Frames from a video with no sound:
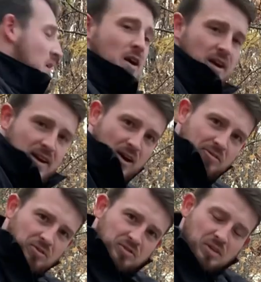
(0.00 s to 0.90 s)
All right, now if
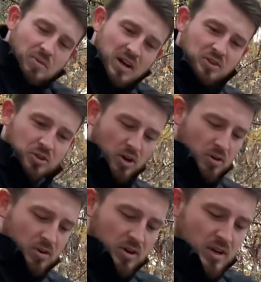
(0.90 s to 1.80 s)
you've seen my
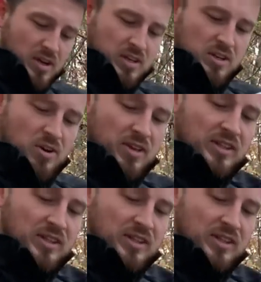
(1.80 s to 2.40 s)
intro, you know that